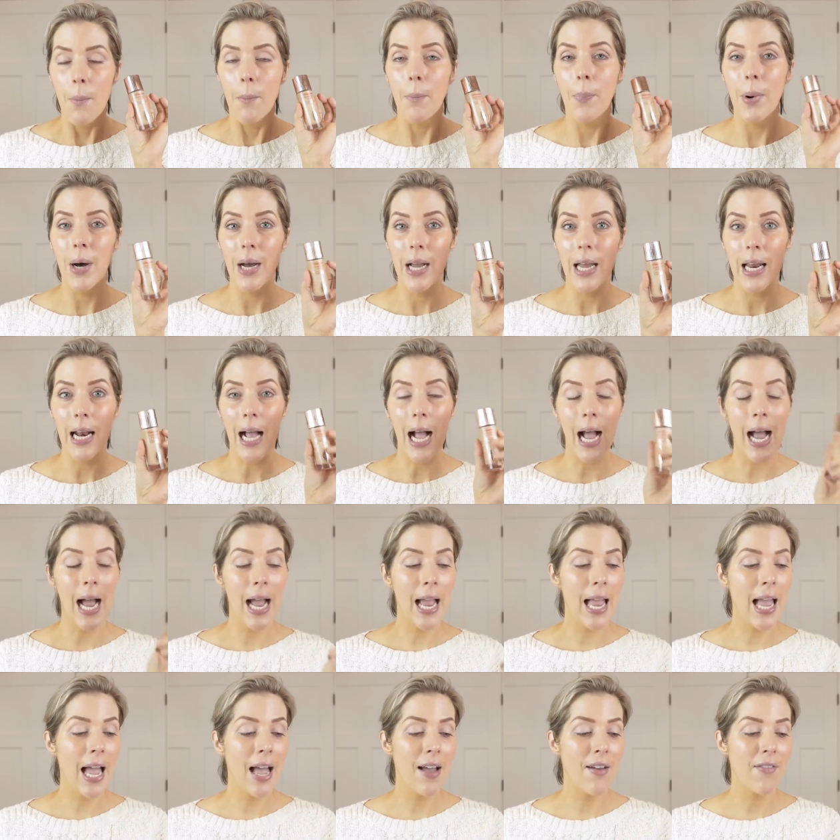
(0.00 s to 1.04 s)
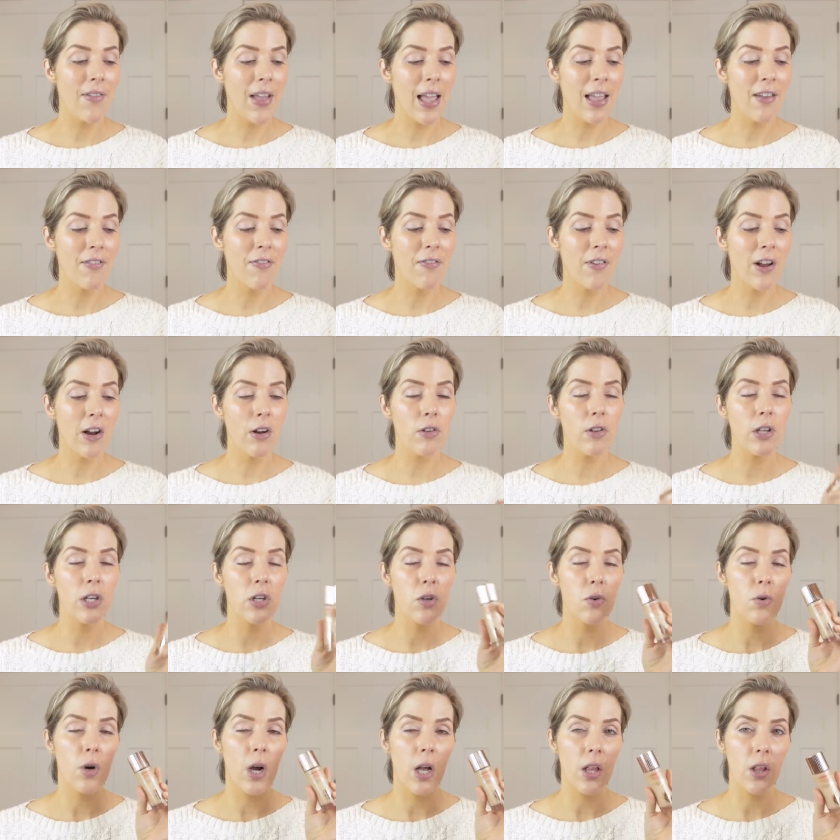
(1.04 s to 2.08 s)
But I have a fairly
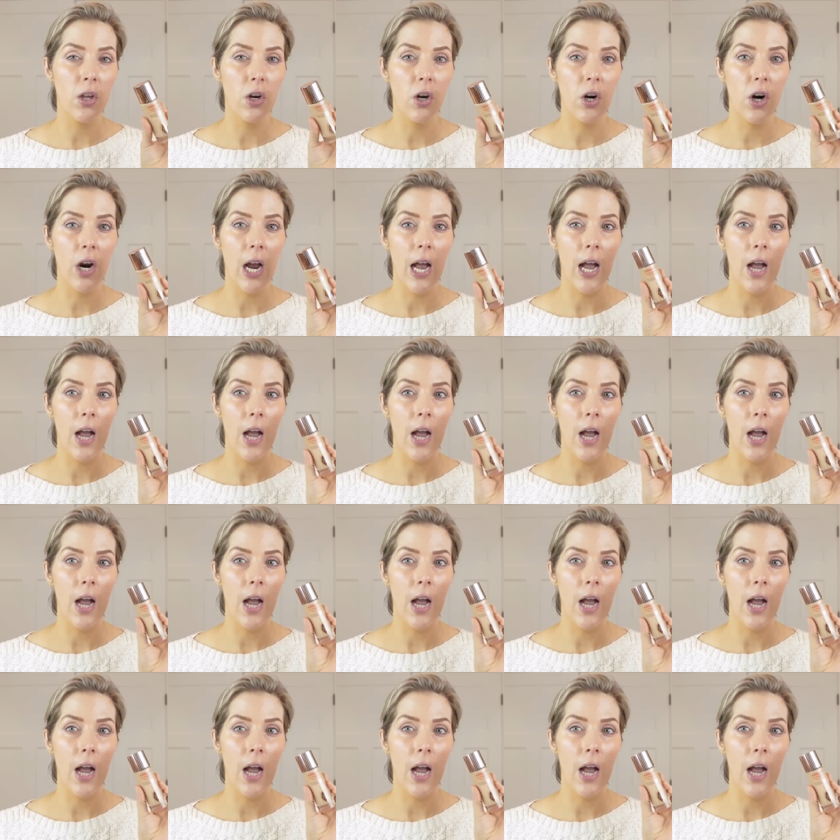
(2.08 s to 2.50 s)
new color.